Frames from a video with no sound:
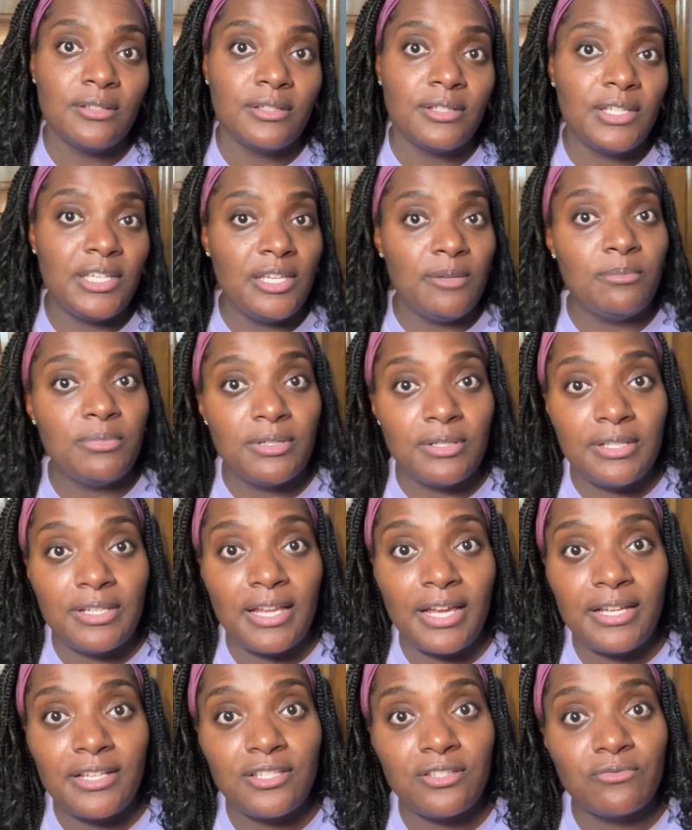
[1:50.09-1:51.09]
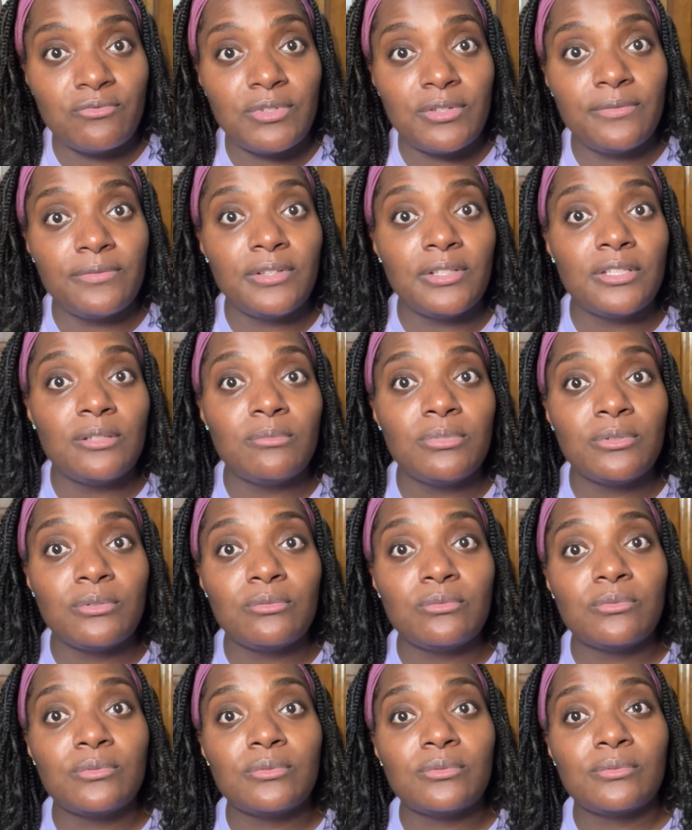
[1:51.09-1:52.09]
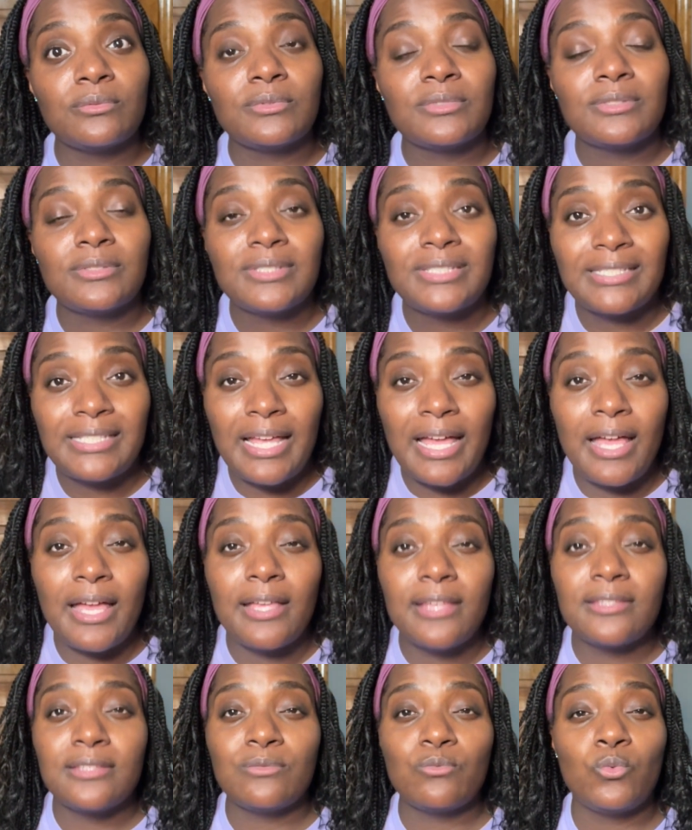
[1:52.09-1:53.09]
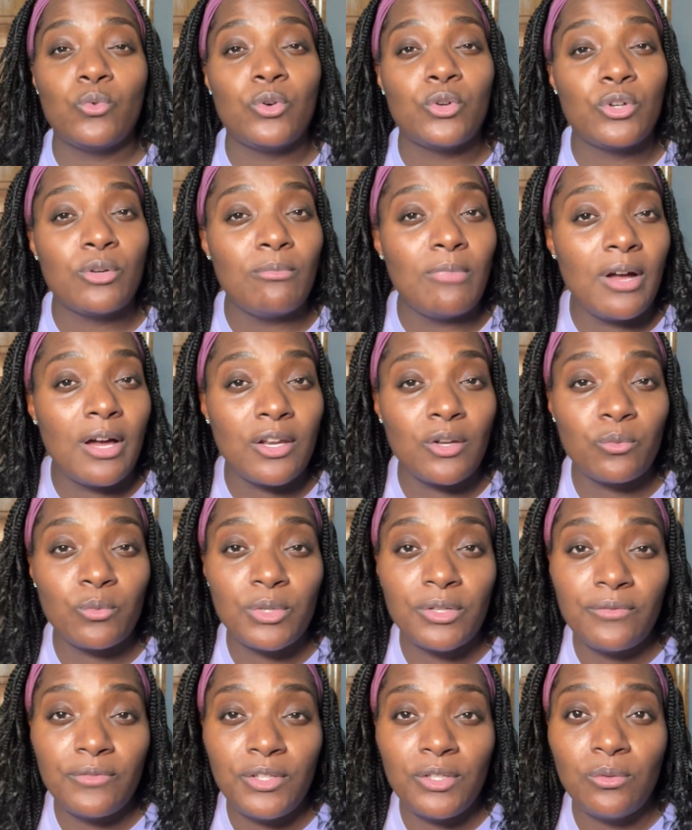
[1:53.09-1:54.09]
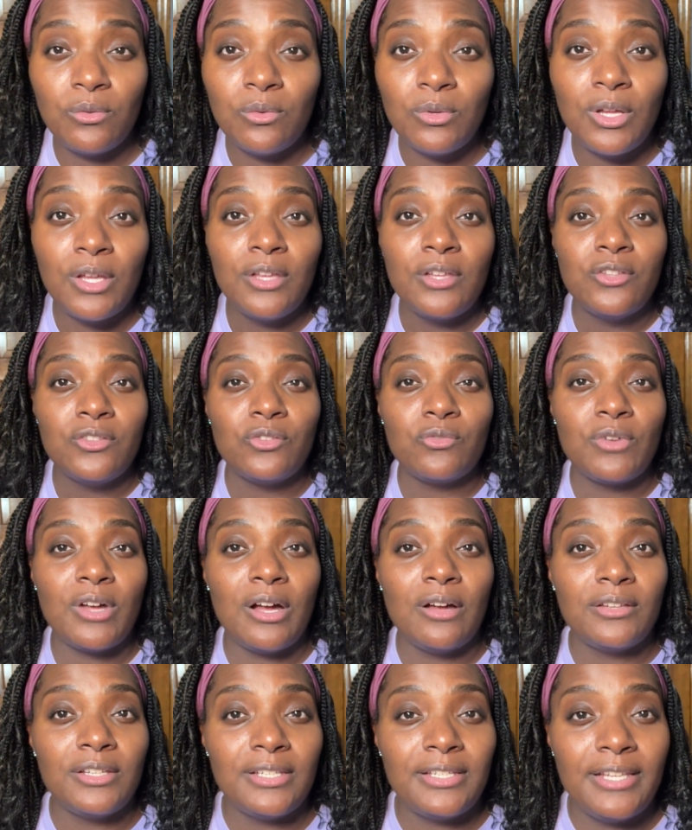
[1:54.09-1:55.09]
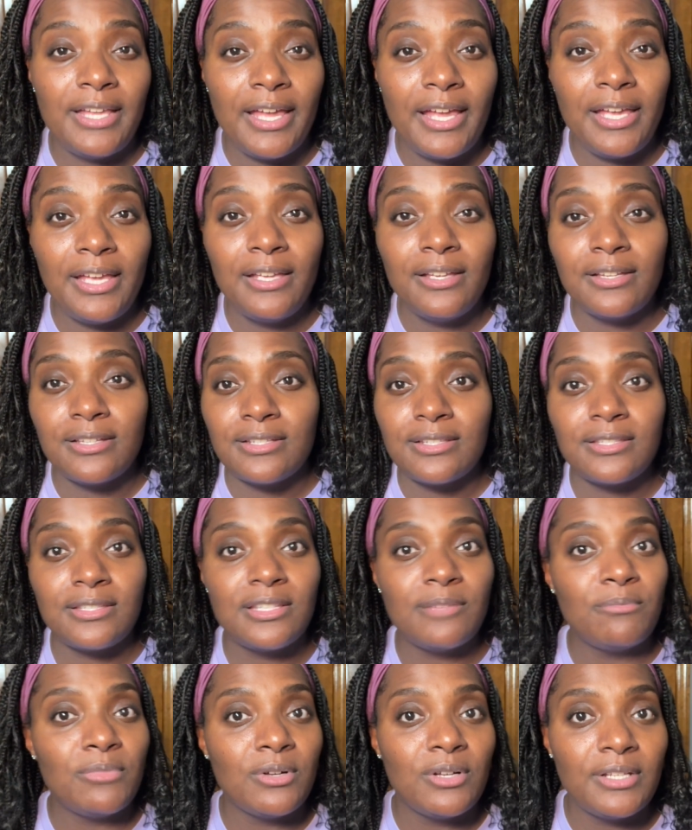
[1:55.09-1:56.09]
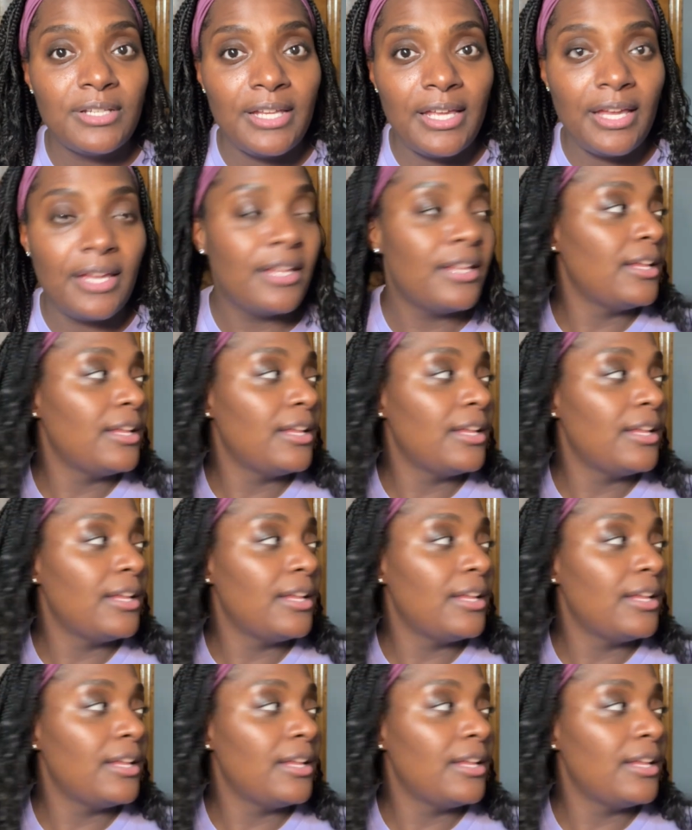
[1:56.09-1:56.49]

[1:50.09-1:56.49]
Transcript: Keep a nice refillable size water bottle with you throughout the day and sip on that.